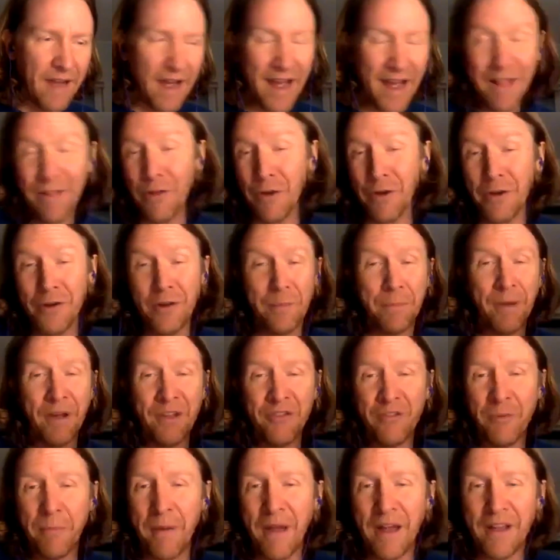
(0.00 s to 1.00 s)
I learned a
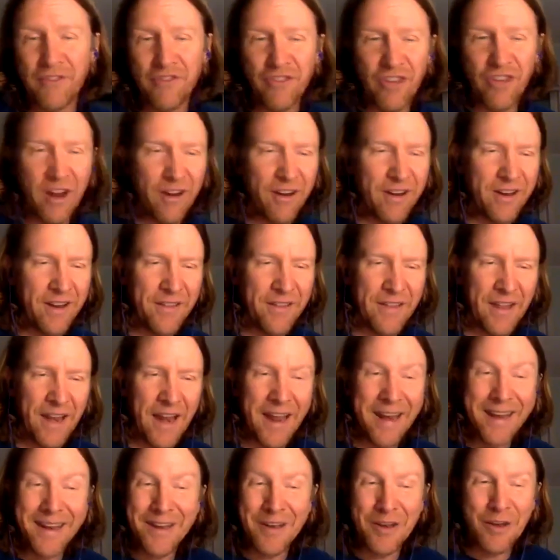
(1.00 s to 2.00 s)
bunch about Sheridan that
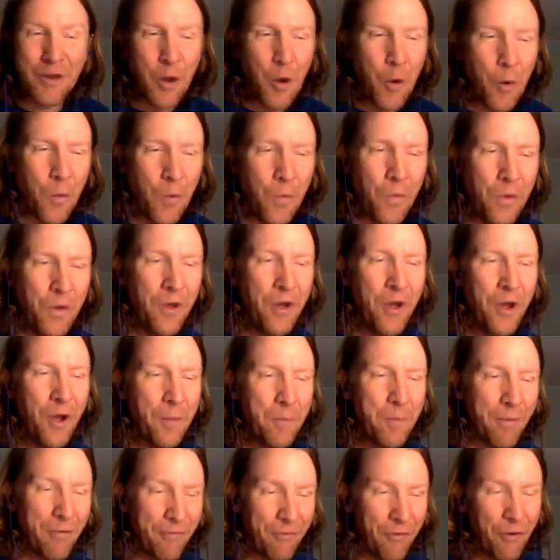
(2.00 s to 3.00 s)
I didn't know
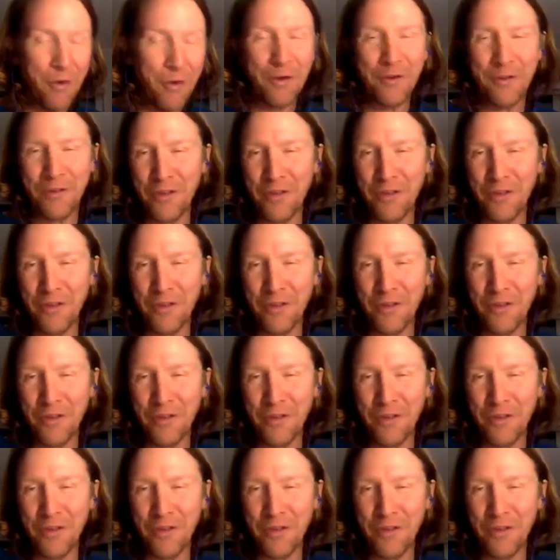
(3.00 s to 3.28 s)
before.